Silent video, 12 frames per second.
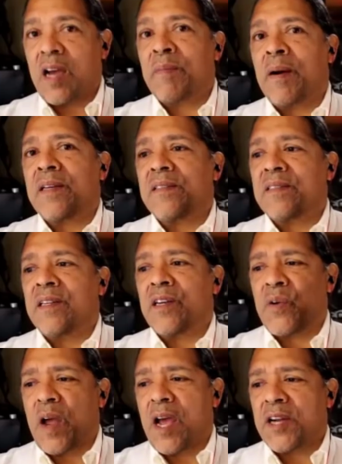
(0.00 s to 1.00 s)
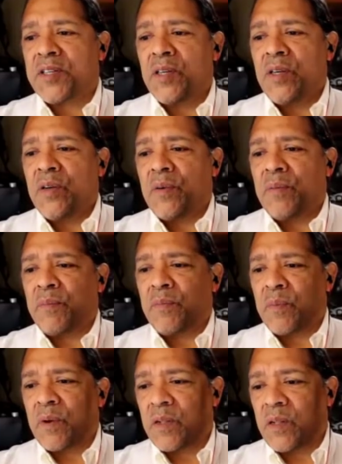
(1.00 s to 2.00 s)
market's going to crash
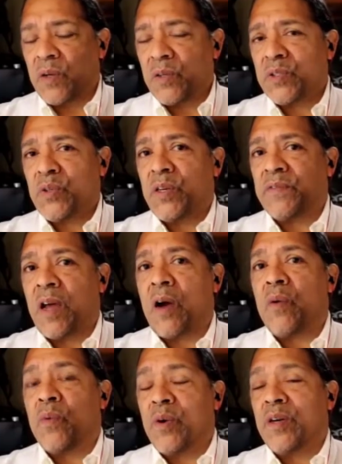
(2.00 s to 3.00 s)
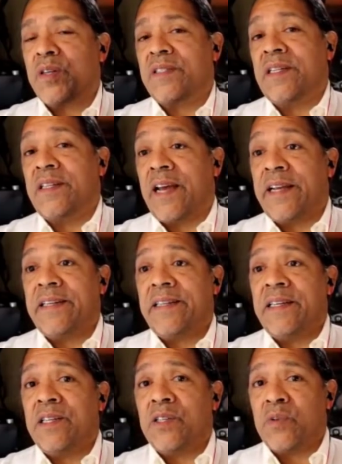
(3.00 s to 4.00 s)
close to, if not worse than
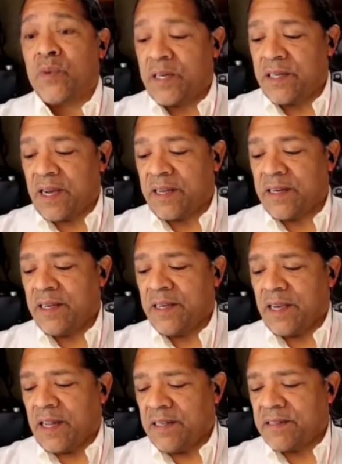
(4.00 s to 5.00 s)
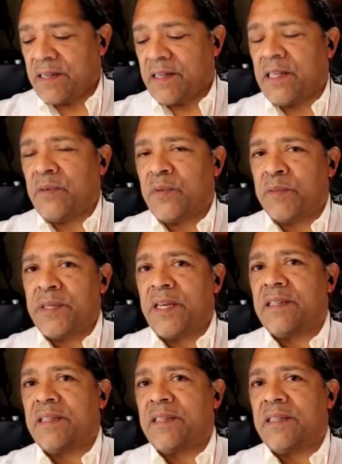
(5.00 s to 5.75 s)
1929. And he said it would be a